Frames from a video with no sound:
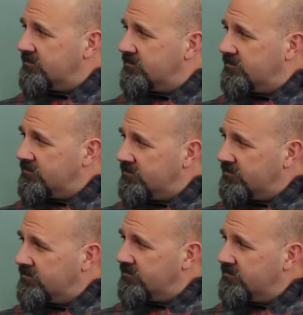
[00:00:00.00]

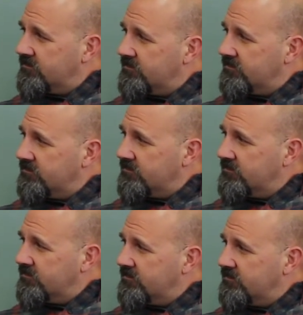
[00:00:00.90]

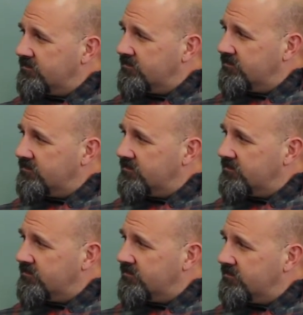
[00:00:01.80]

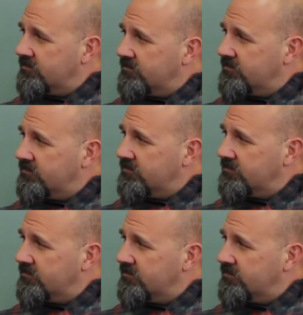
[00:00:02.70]

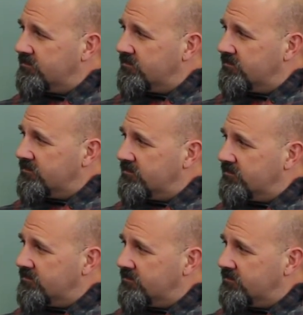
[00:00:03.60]

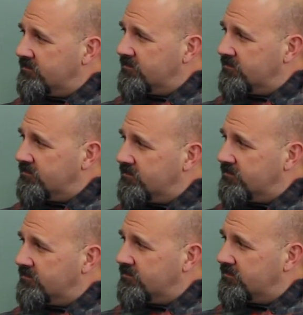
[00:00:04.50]
The person shown says nothing.